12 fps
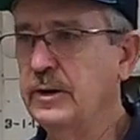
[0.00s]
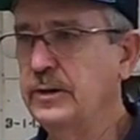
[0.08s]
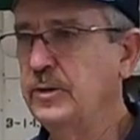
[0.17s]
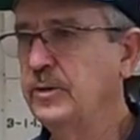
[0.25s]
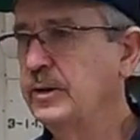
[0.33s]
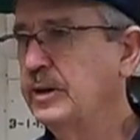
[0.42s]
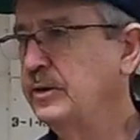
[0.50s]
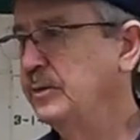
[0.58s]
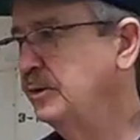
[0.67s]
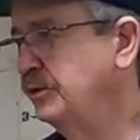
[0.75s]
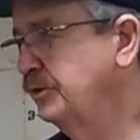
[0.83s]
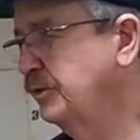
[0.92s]
Uh, You're
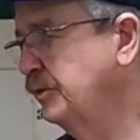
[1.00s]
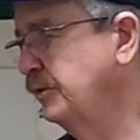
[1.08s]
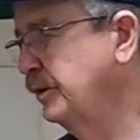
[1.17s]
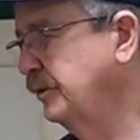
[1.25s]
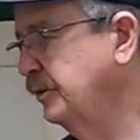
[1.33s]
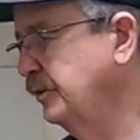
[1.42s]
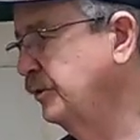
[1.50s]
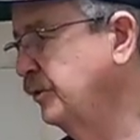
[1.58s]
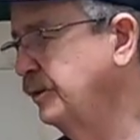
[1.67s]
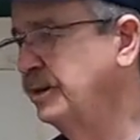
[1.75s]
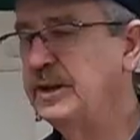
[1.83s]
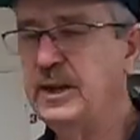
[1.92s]
looking to be sure that
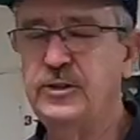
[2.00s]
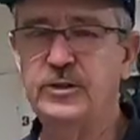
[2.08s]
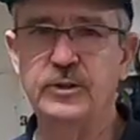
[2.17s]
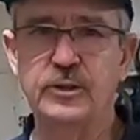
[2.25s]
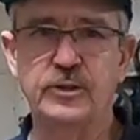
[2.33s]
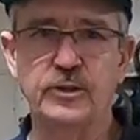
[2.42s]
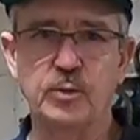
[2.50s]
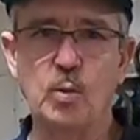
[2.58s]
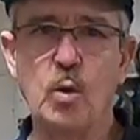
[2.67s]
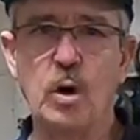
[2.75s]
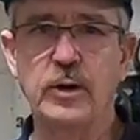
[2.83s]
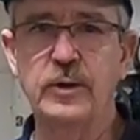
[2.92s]
there's no indication that there's